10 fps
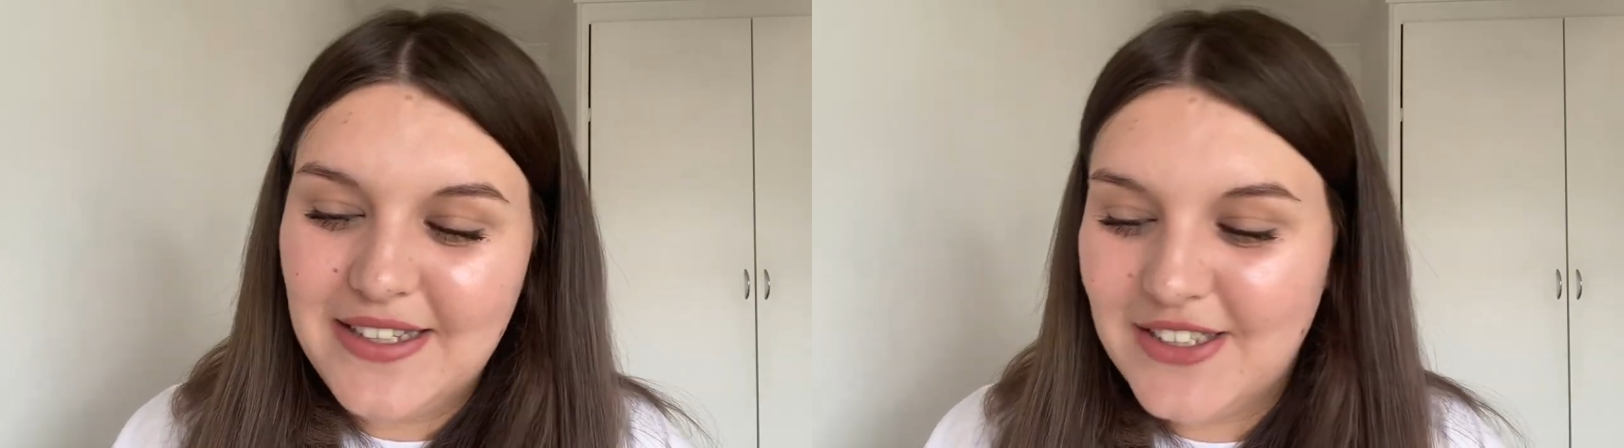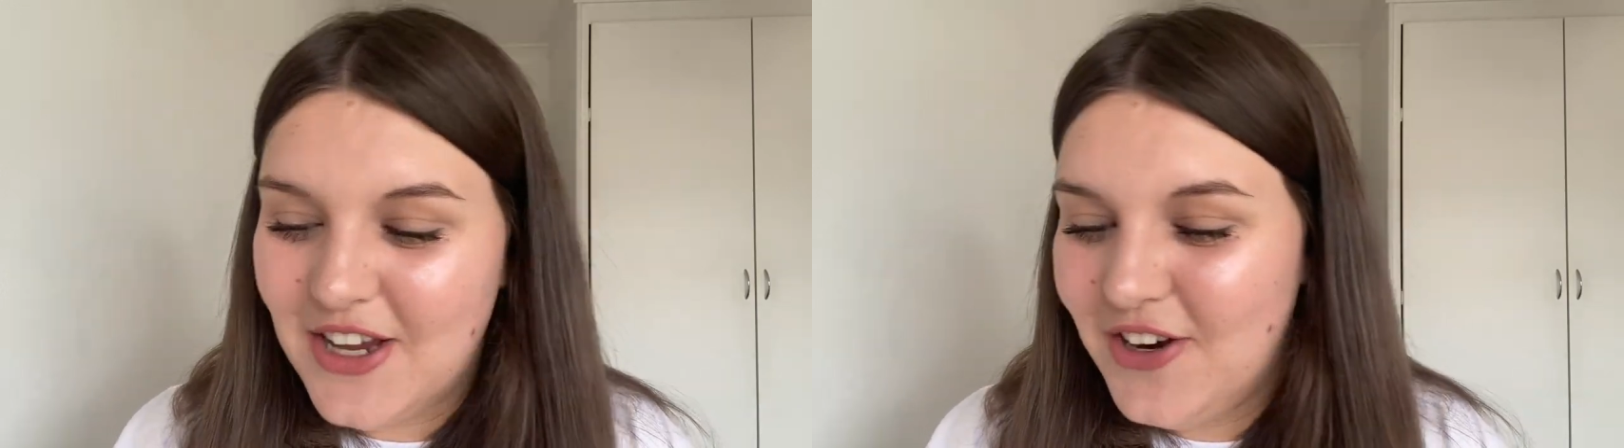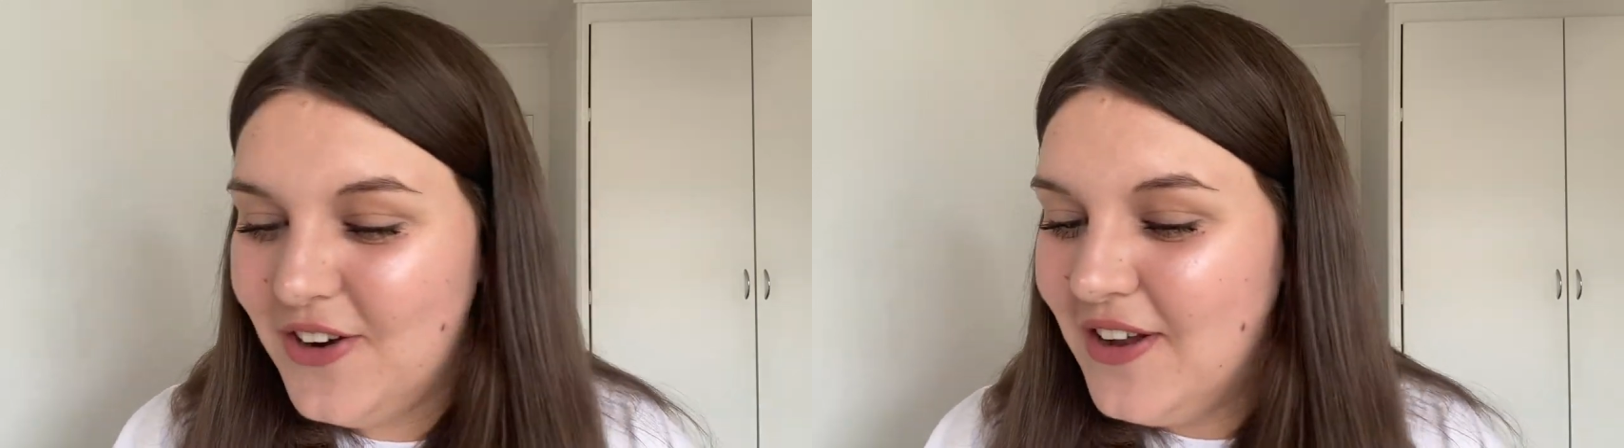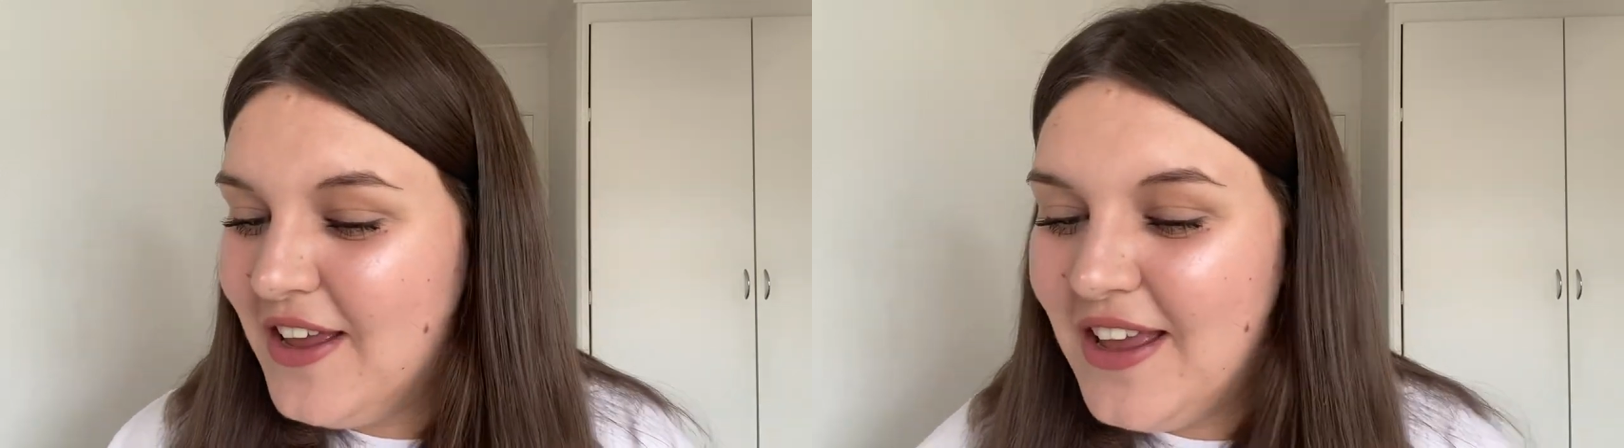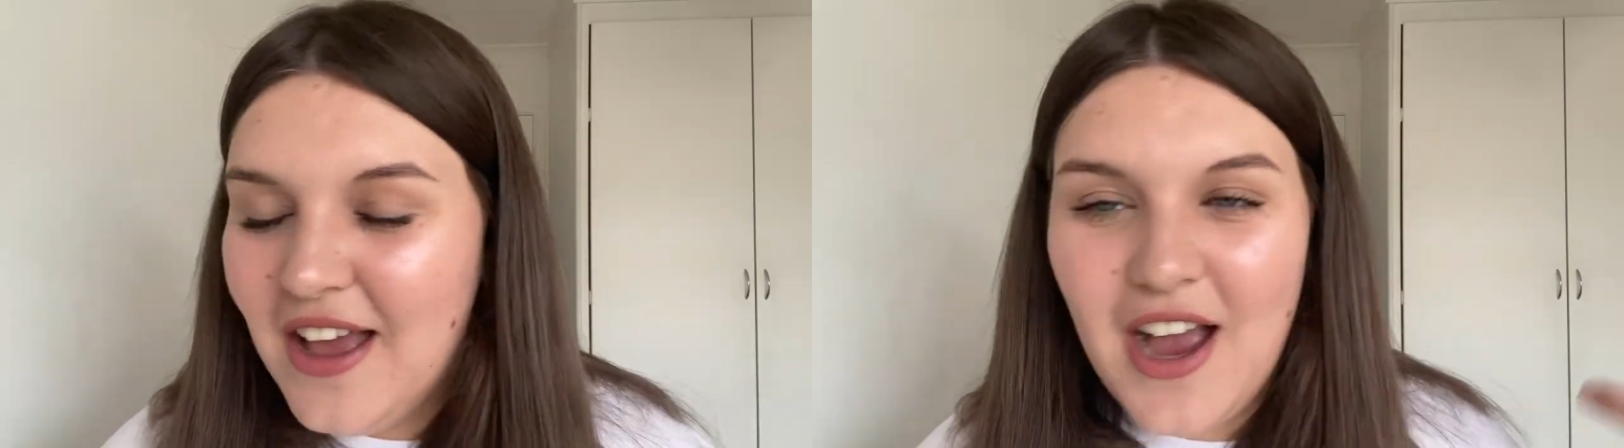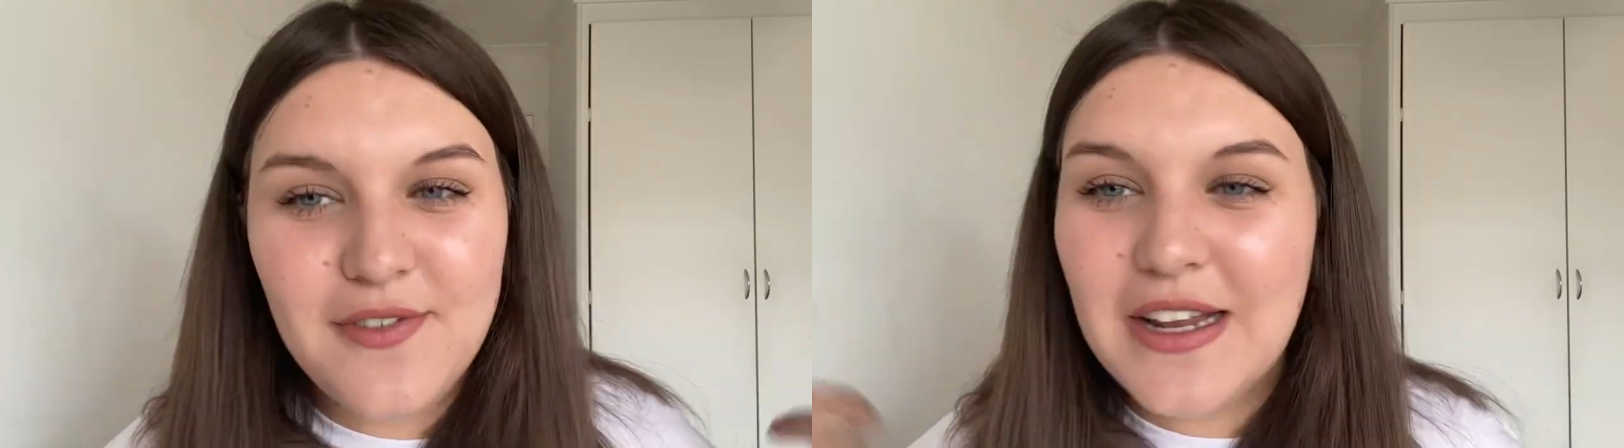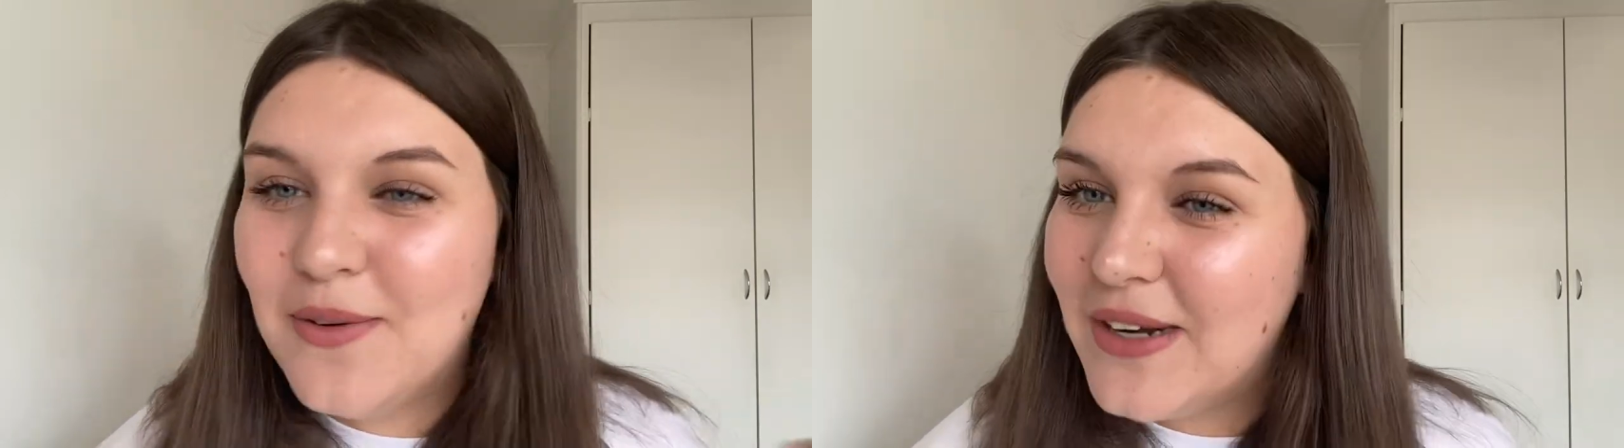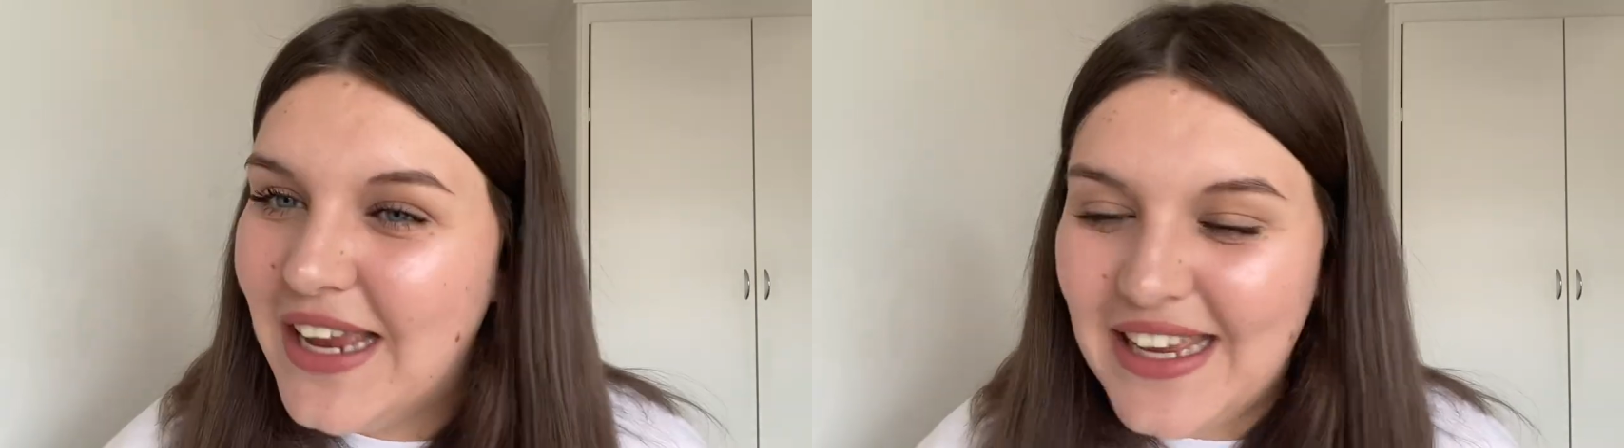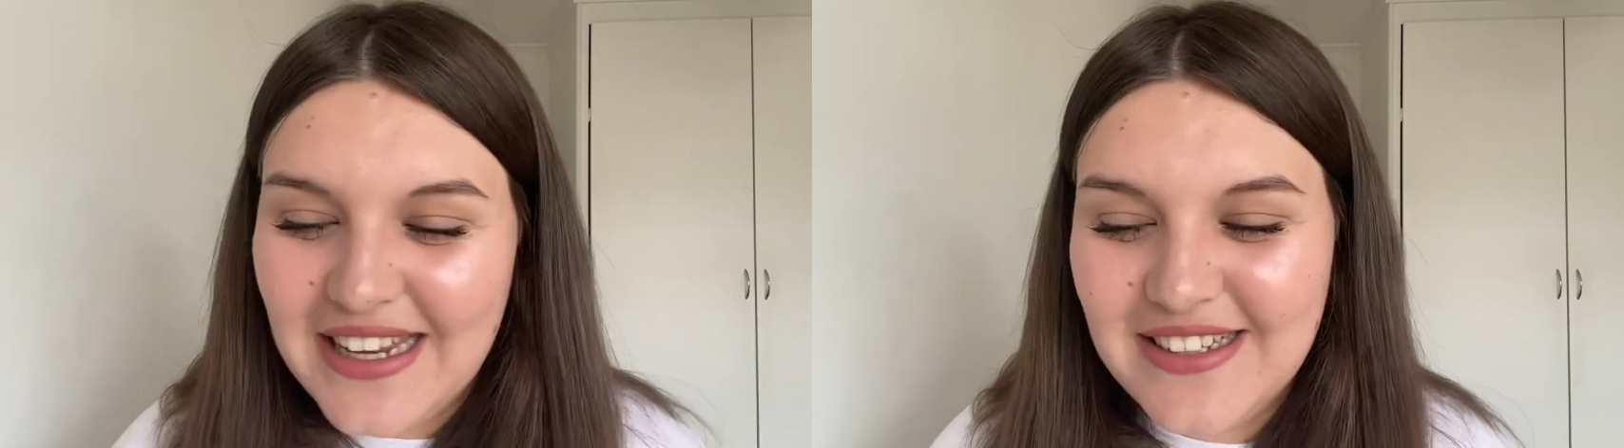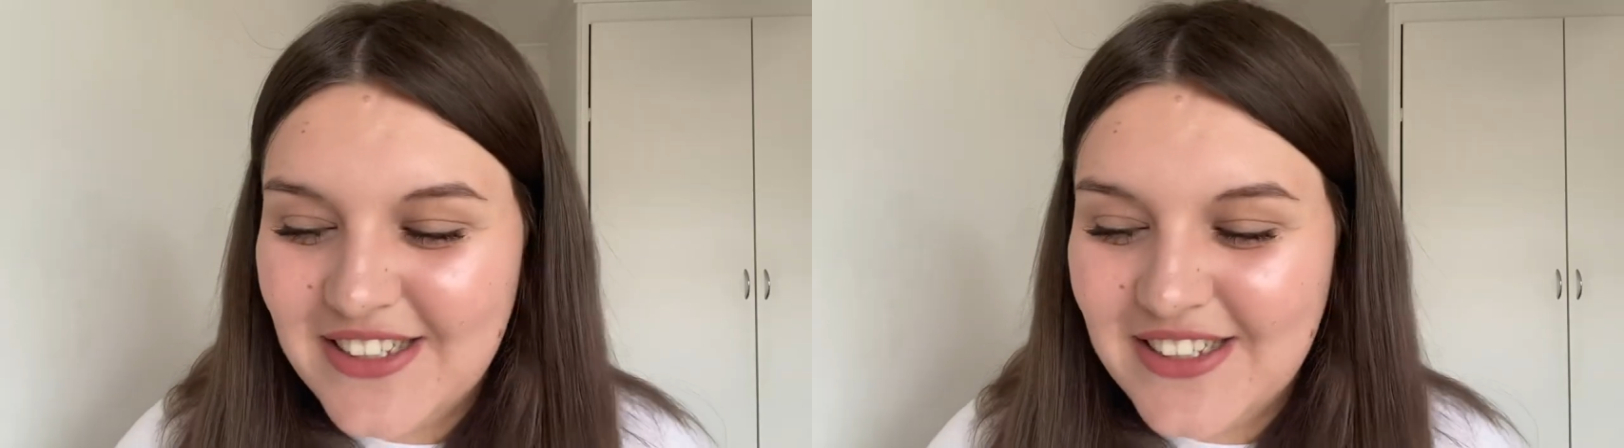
So I really want to hit it.